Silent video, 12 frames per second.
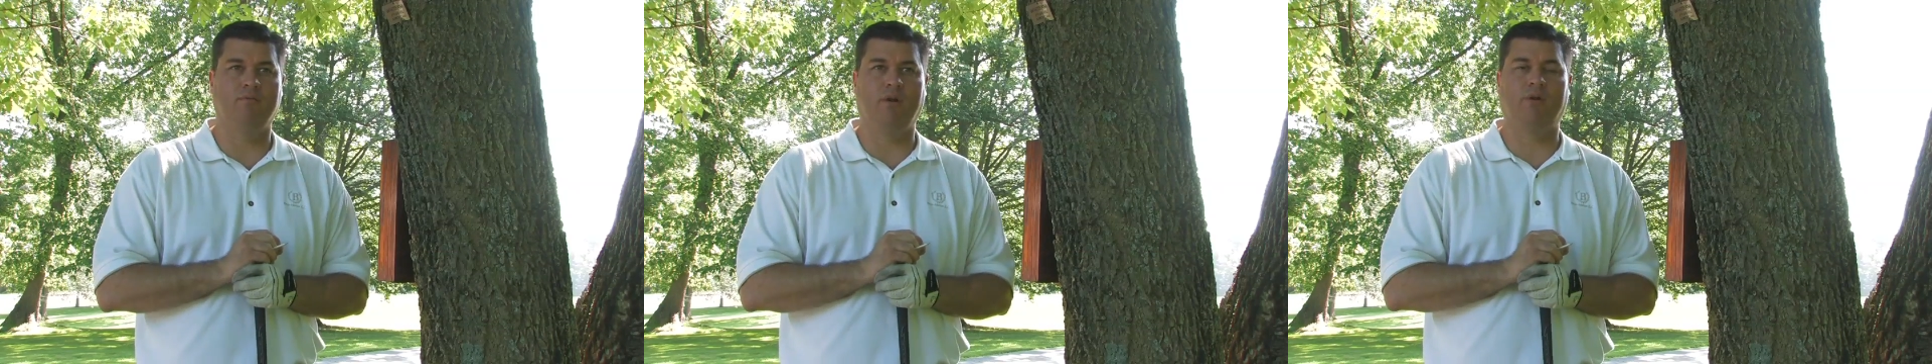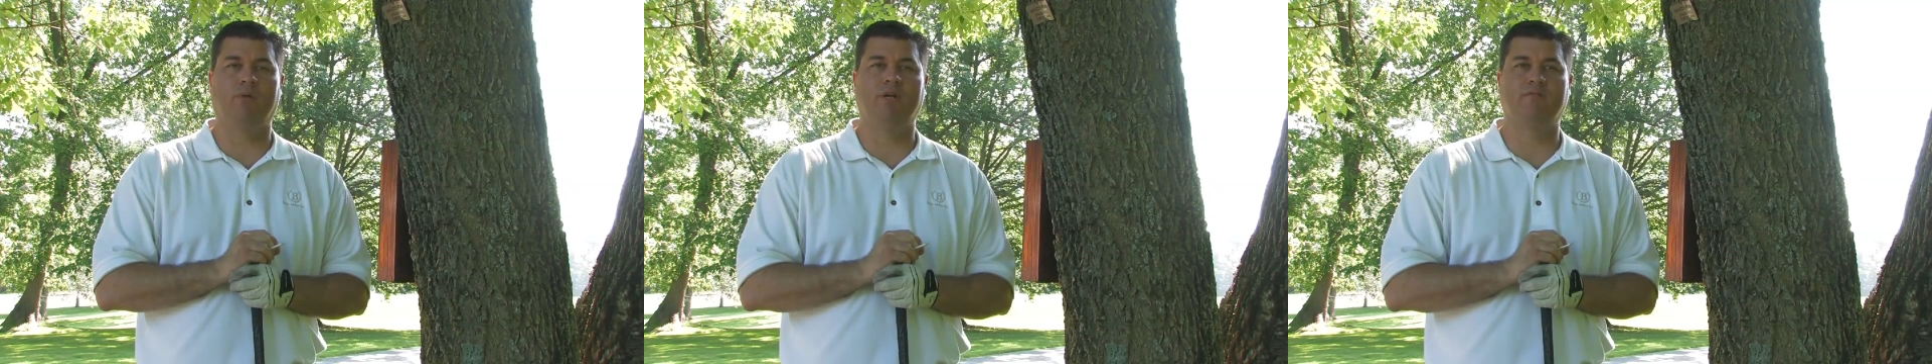
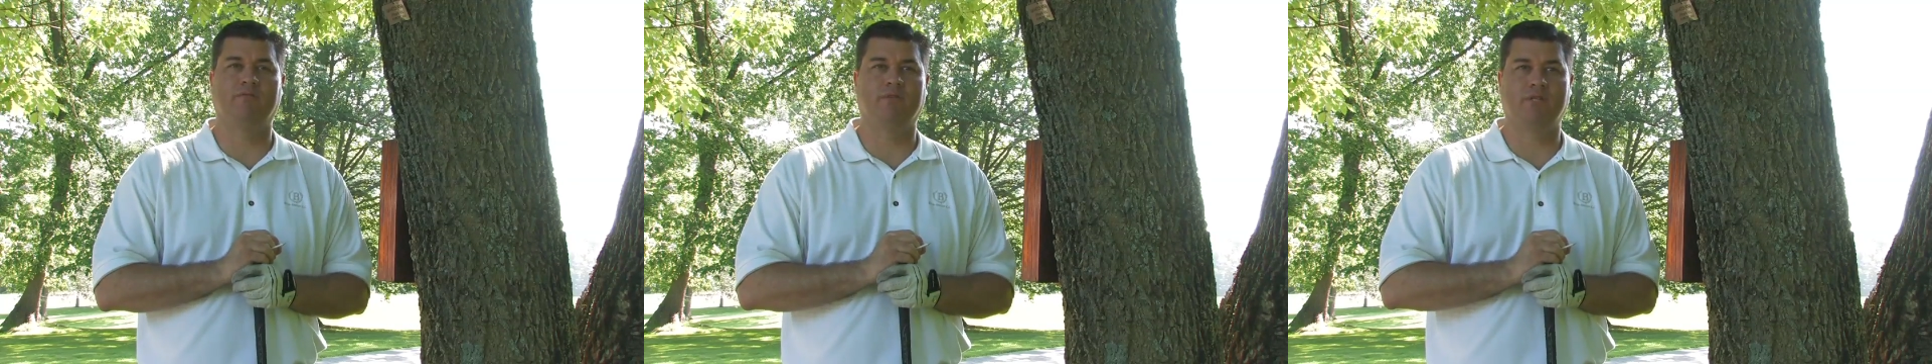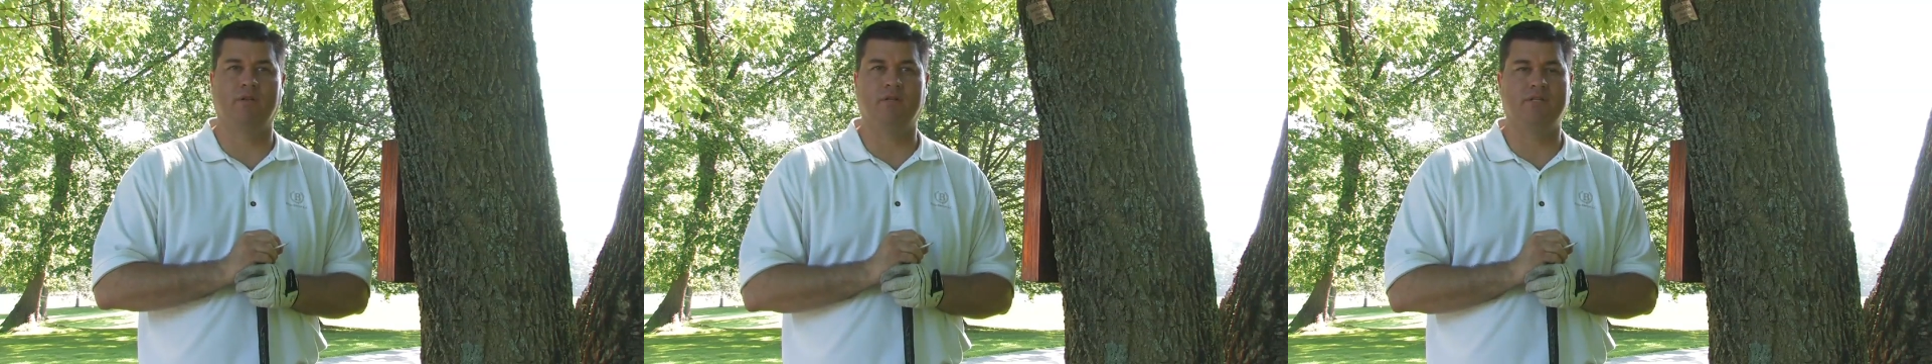recreation
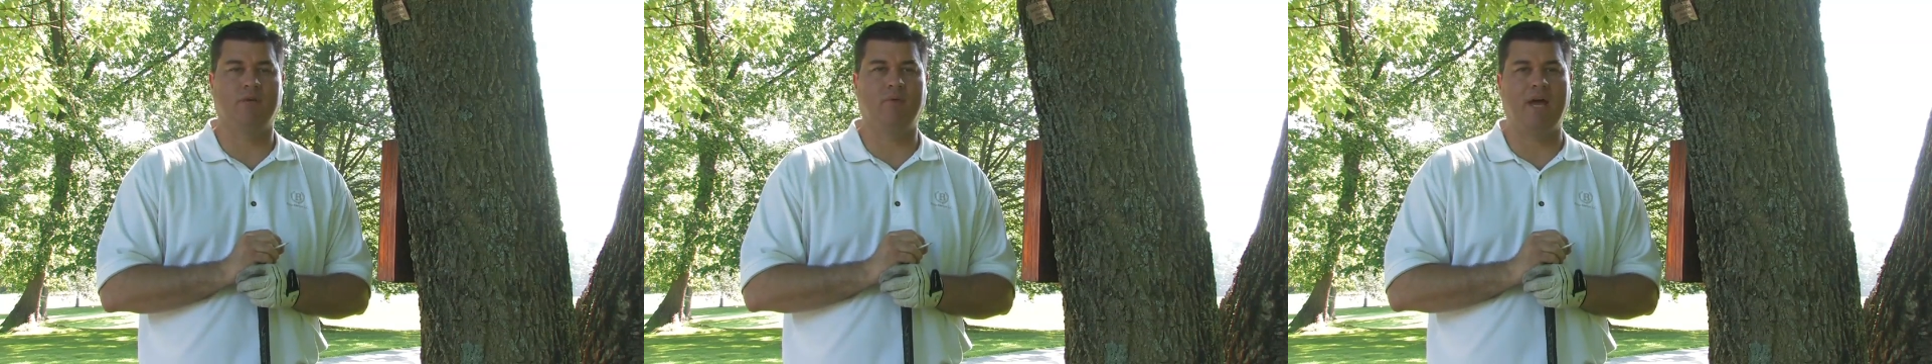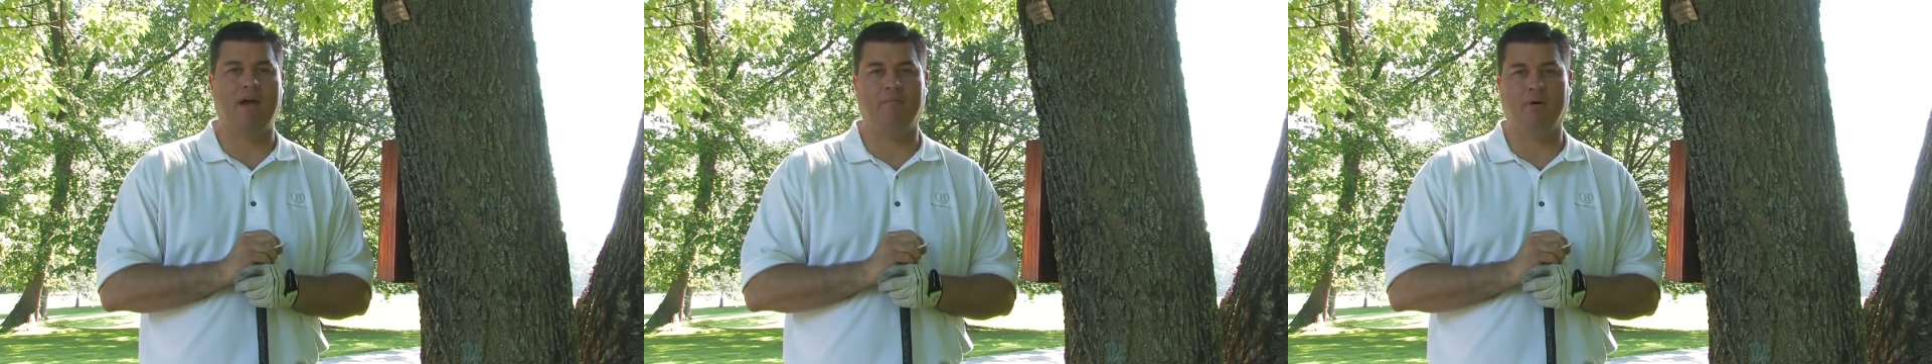facilities that
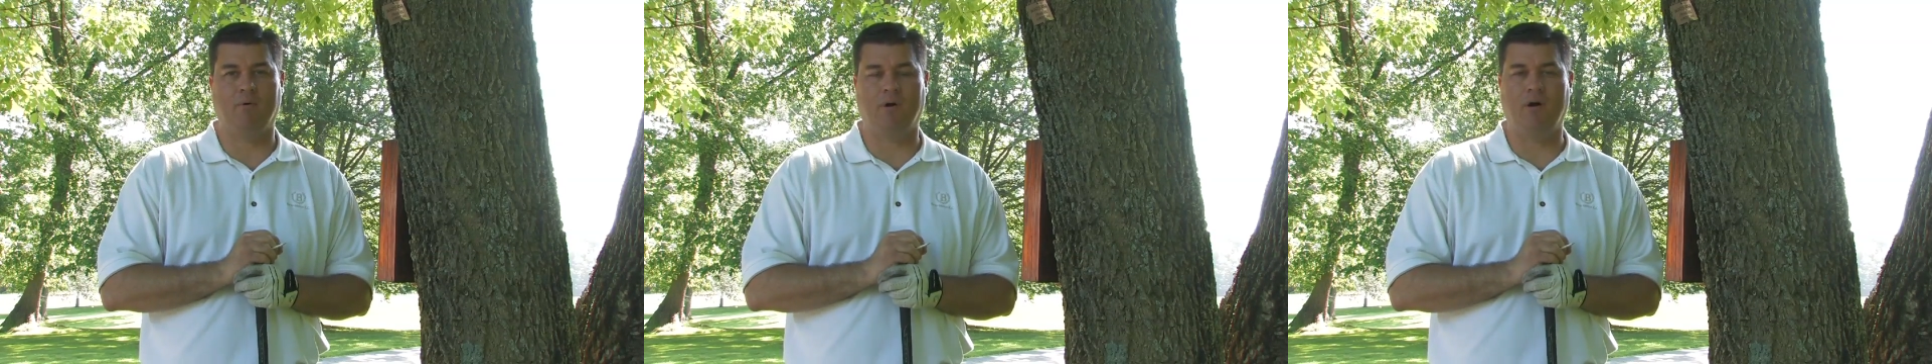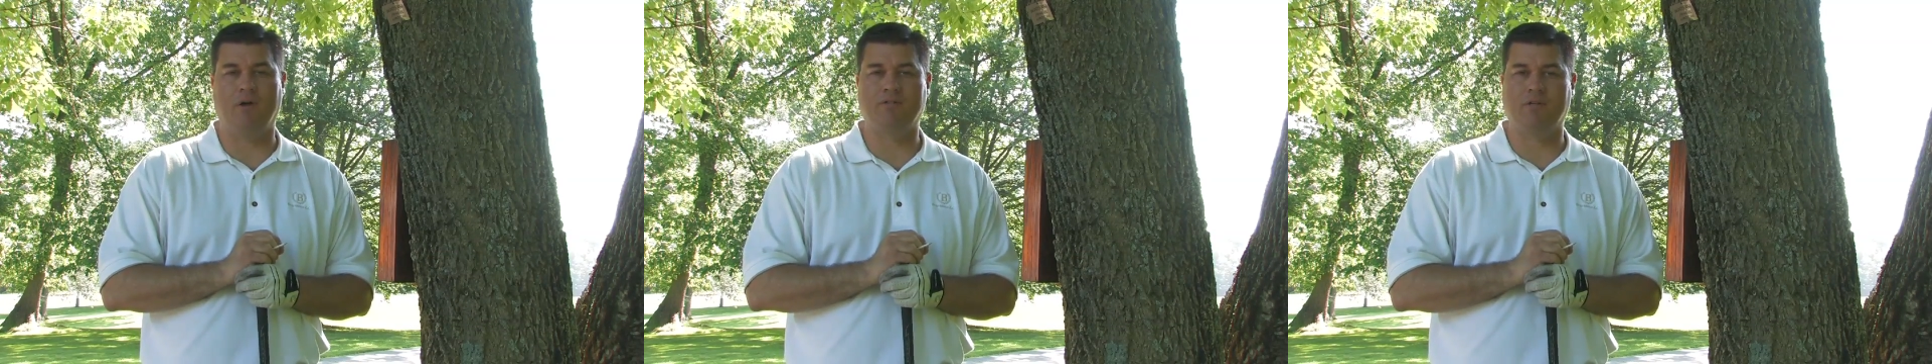we have, but
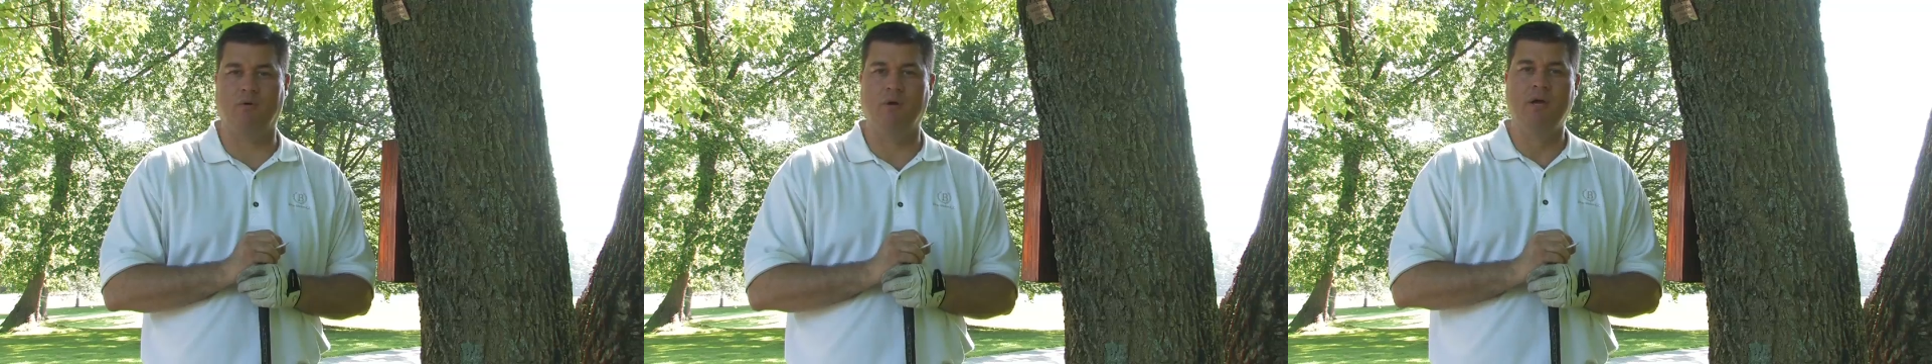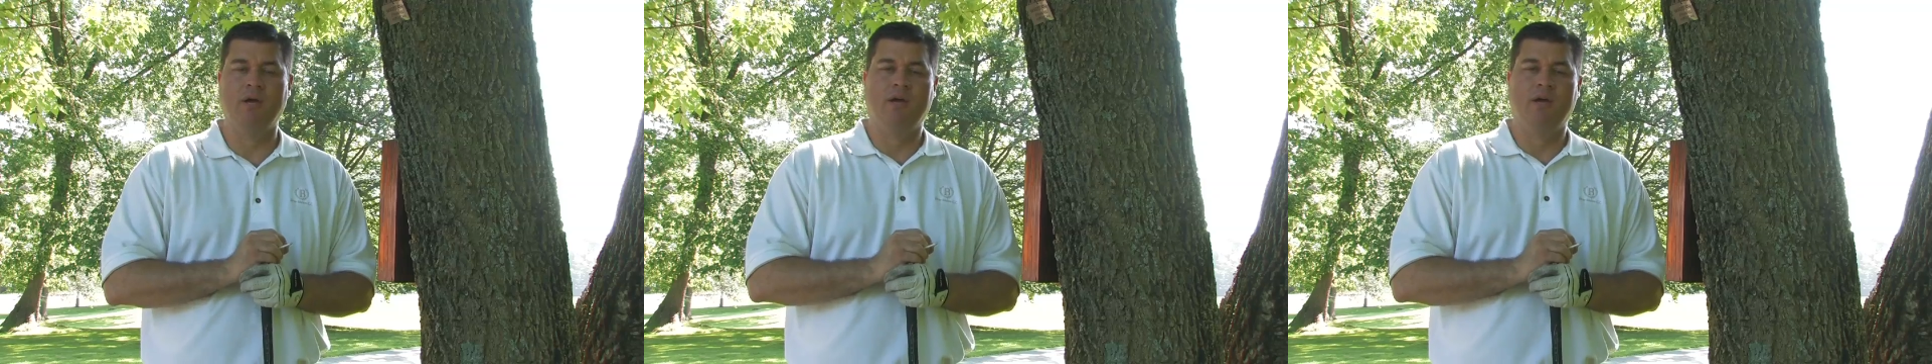we're also